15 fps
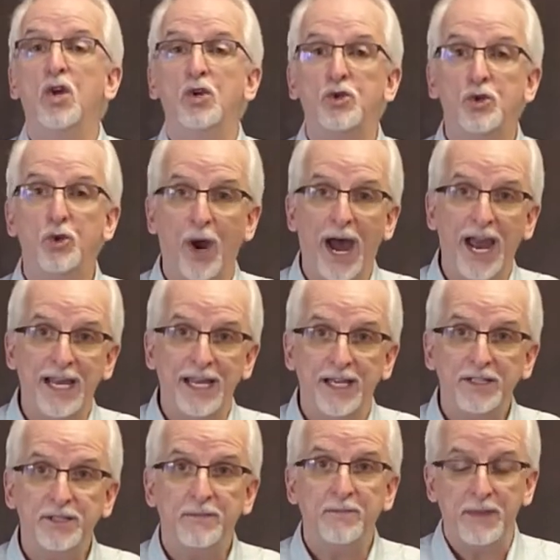Try
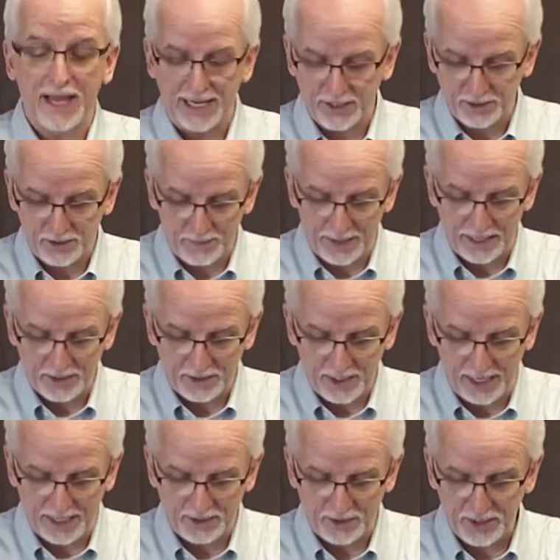it
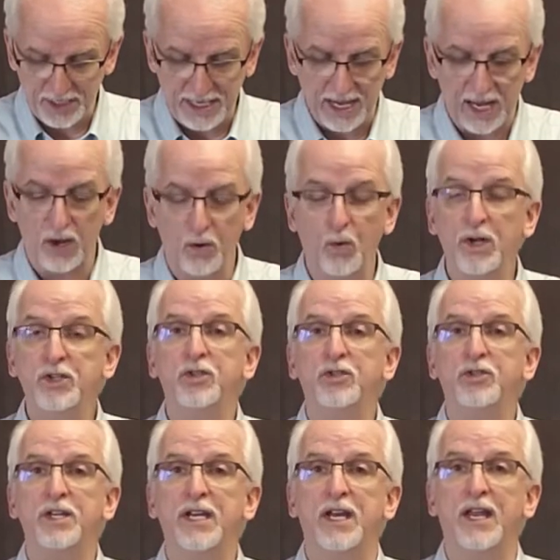and see it. And once you
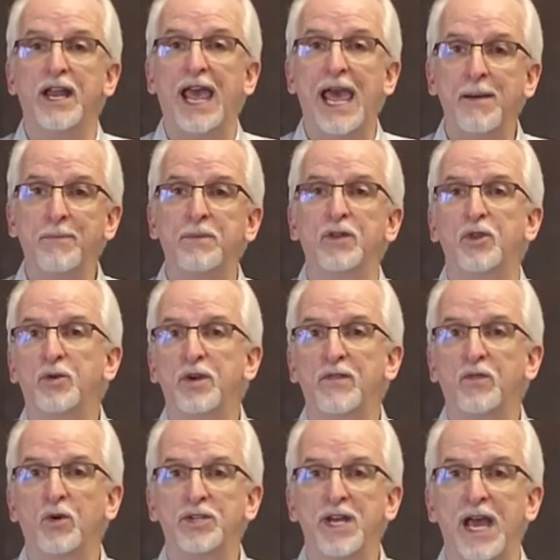see it happen 3 or
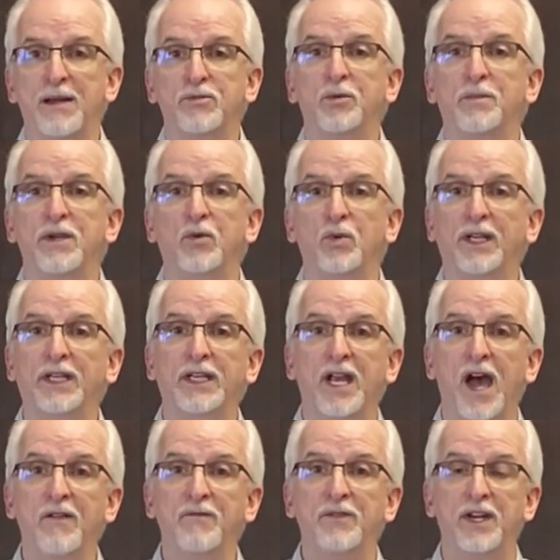4 times, you'll be really
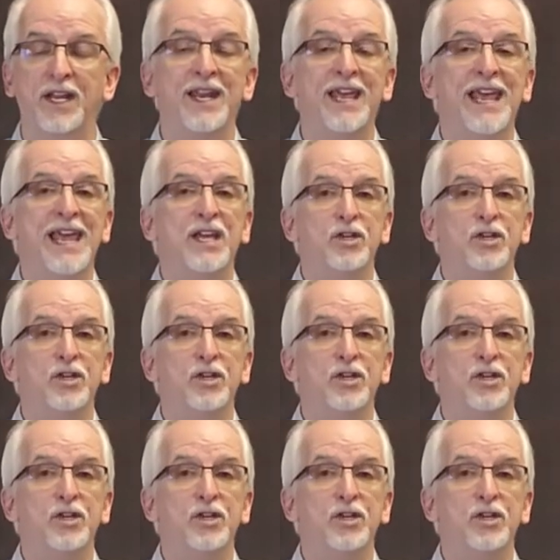confident.